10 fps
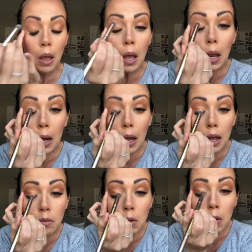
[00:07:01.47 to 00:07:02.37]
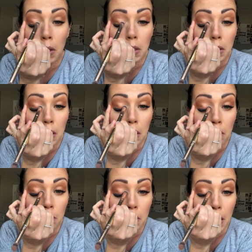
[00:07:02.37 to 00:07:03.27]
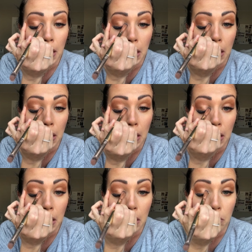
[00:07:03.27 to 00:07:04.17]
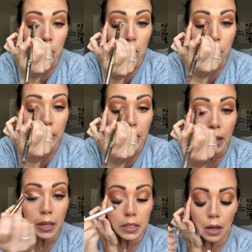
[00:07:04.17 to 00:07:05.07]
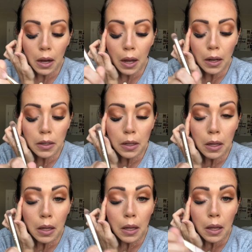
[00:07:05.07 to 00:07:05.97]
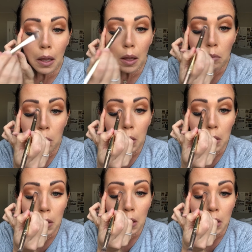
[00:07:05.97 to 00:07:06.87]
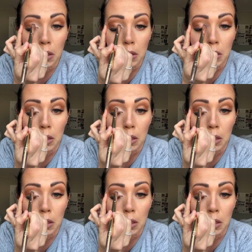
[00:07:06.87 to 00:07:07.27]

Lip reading: and I'm going to come right here, pull my eye top, and put this